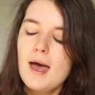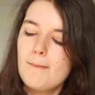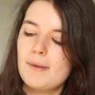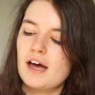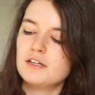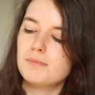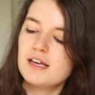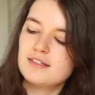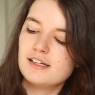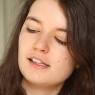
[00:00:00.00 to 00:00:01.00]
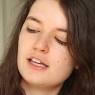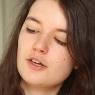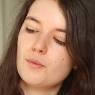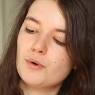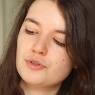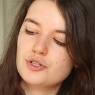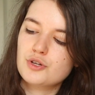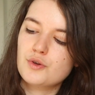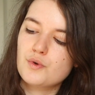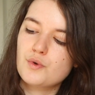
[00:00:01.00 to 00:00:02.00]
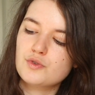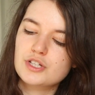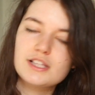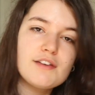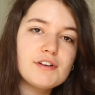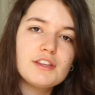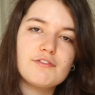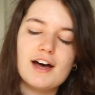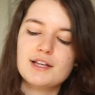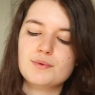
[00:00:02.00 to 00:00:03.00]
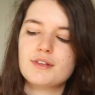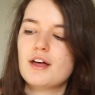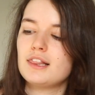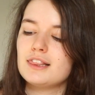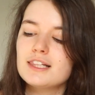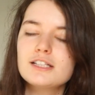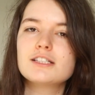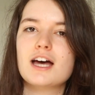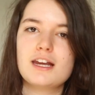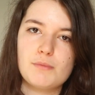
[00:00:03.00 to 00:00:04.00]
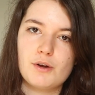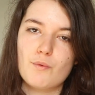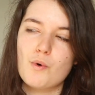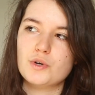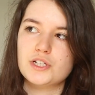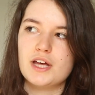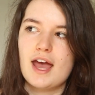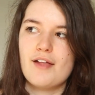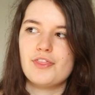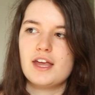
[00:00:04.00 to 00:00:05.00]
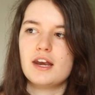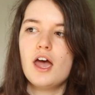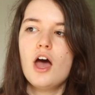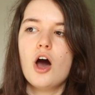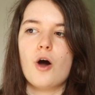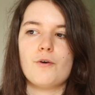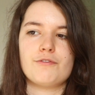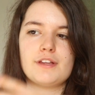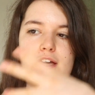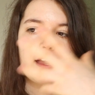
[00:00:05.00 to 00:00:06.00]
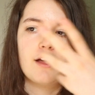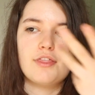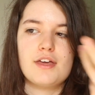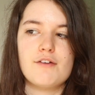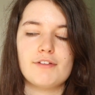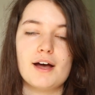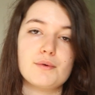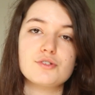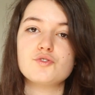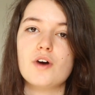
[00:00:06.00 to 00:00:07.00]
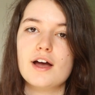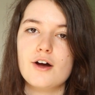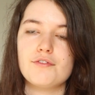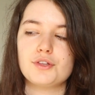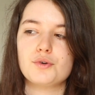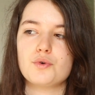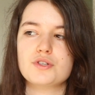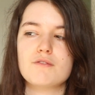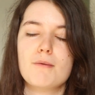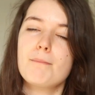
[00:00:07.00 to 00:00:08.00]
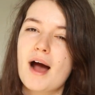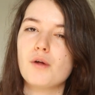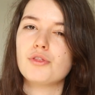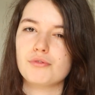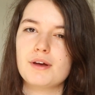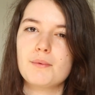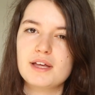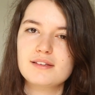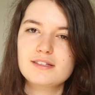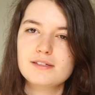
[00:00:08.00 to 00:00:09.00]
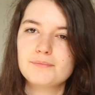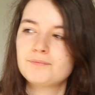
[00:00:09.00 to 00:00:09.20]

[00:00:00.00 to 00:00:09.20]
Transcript: But basically you want to just leave it in the vase with a little tiny bit of water, and then hopefully the flowers dry over the course of about 3 weeks.